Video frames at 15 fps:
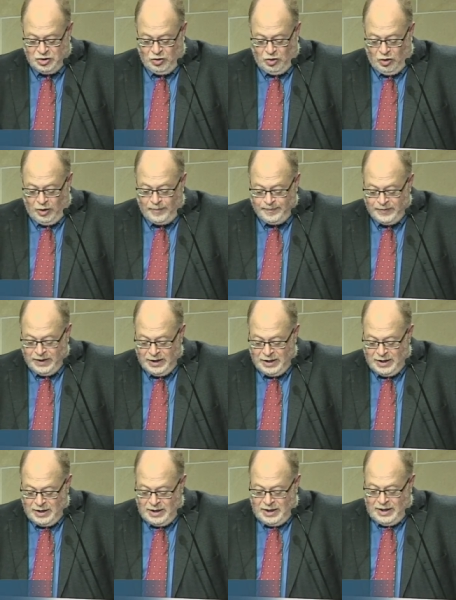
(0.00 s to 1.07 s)
School.
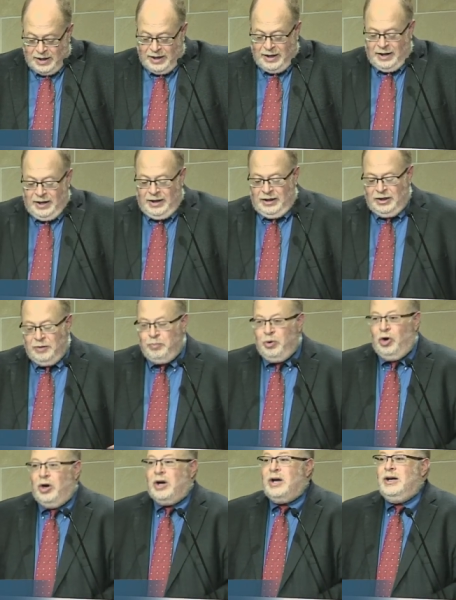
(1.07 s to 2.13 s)
The
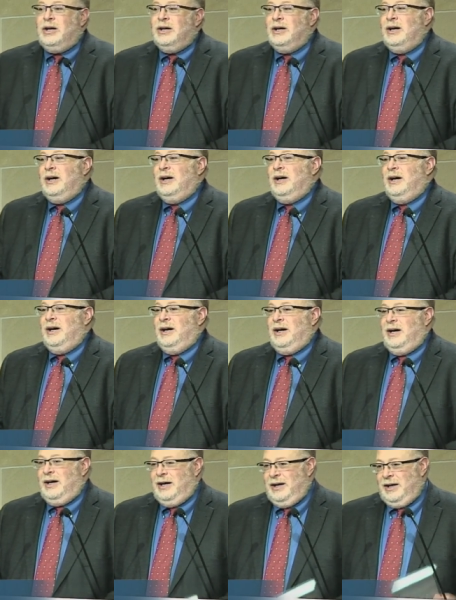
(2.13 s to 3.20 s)
book
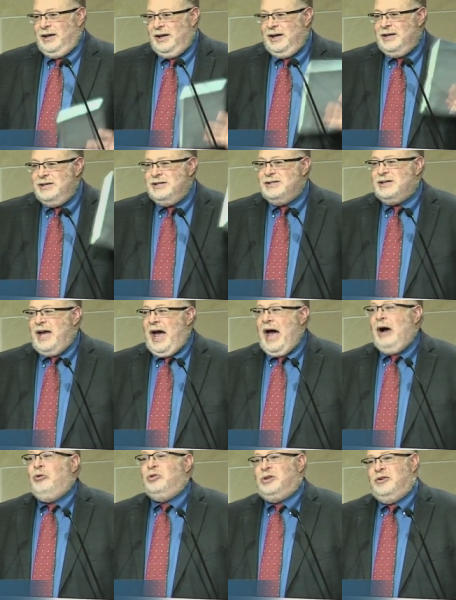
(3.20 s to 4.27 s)
is
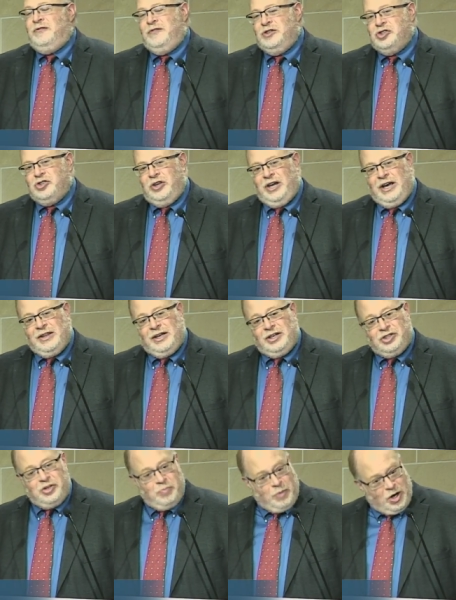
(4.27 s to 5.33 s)
out officially, I
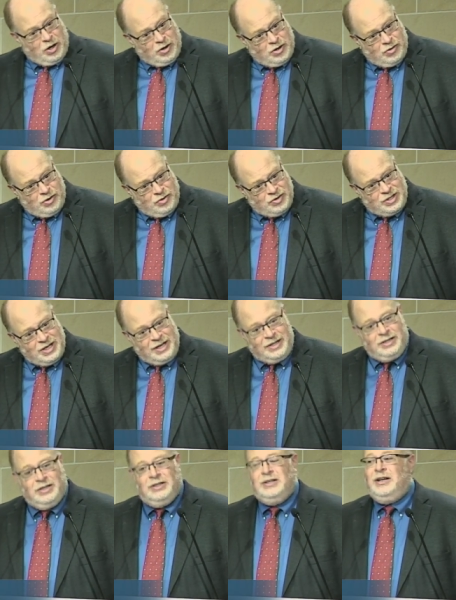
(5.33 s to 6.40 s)
think, tomorrow, you
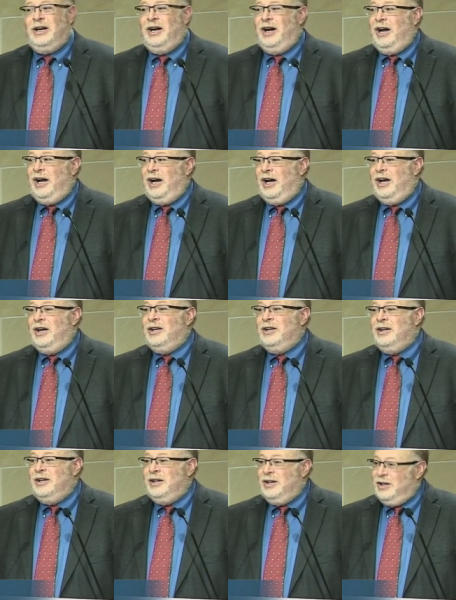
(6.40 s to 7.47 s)
said.
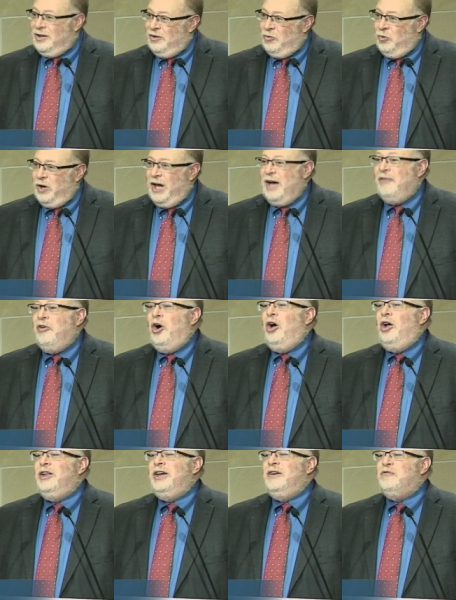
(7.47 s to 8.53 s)
We have
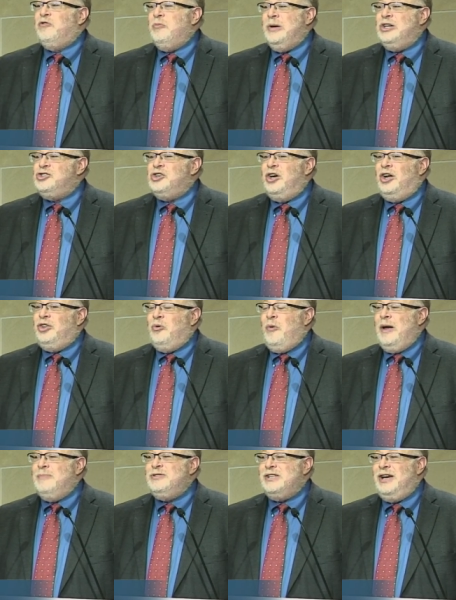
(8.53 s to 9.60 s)
all the information on the
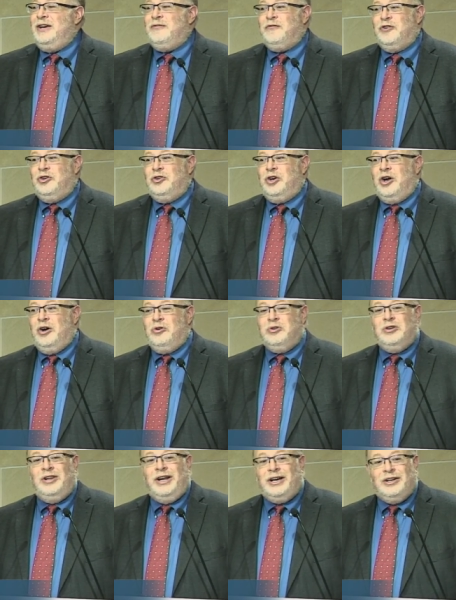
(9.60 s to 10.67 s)
website for you to go
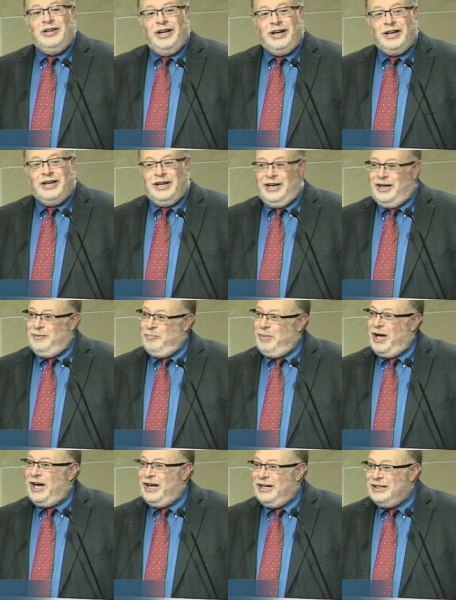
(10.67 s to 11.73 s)
click, click, and
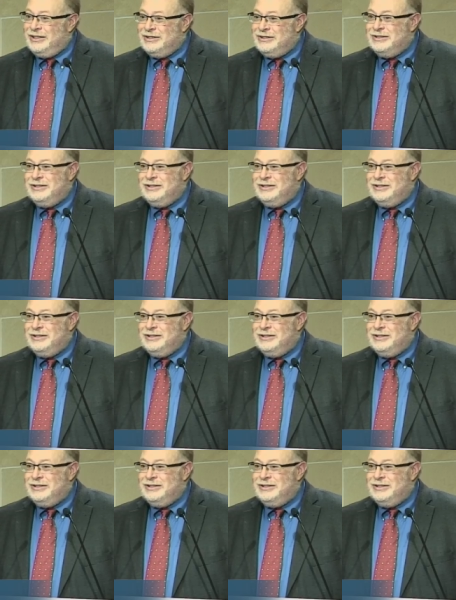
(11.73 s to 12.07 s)
buy it.